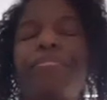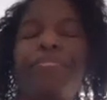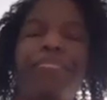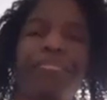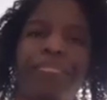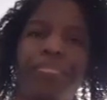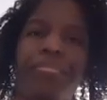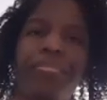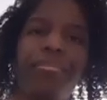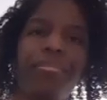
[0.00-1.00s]

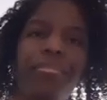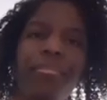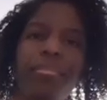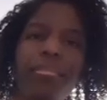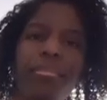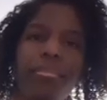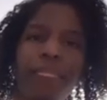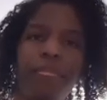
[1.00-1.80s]
(silence)